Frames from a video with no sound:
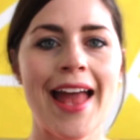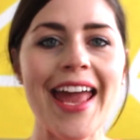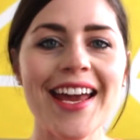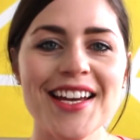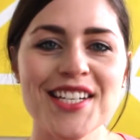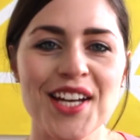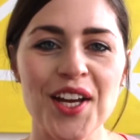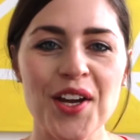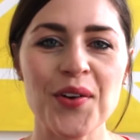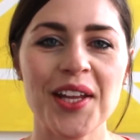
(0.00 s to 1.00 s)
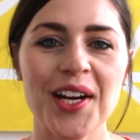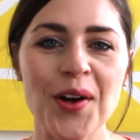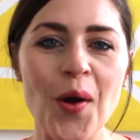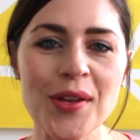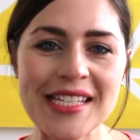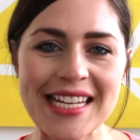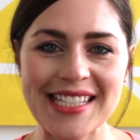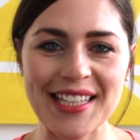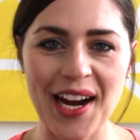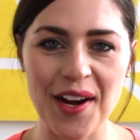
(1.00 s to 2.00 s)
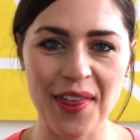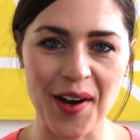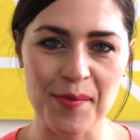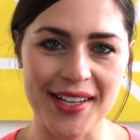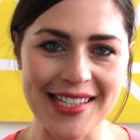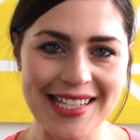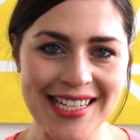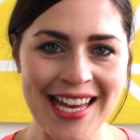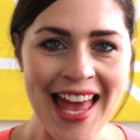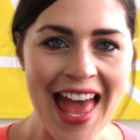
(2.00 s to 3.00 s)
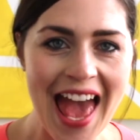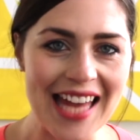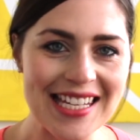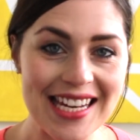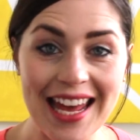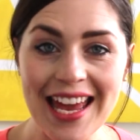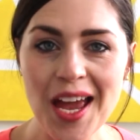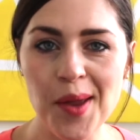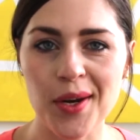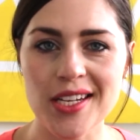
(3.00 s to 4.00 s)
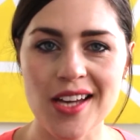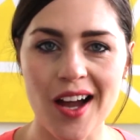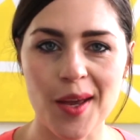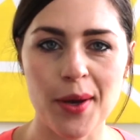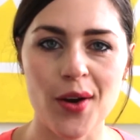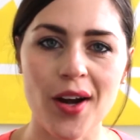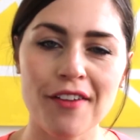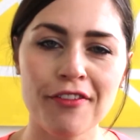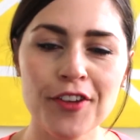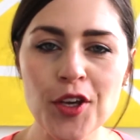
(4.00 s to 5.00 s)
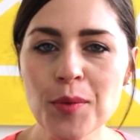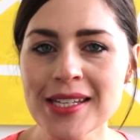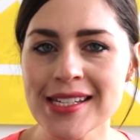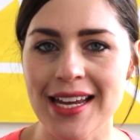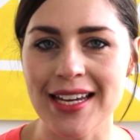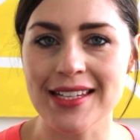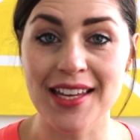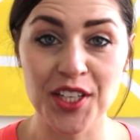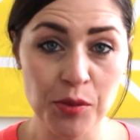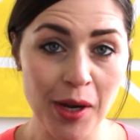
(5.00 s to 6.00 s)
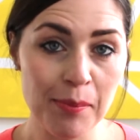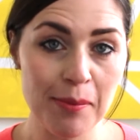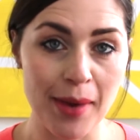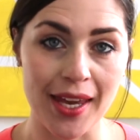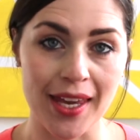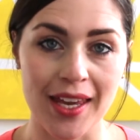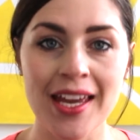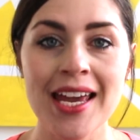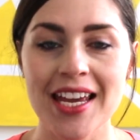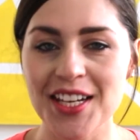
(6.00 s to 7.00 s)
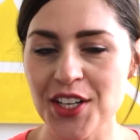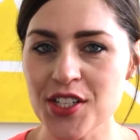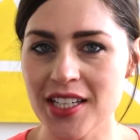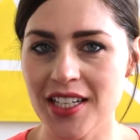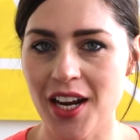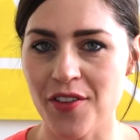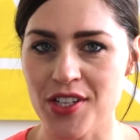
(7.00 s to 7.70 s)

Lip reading: Hey guys, Seanna Cohen here, holistic skincare therapist. And today I'm going to talk about a few mistakes that you might be making in your skincare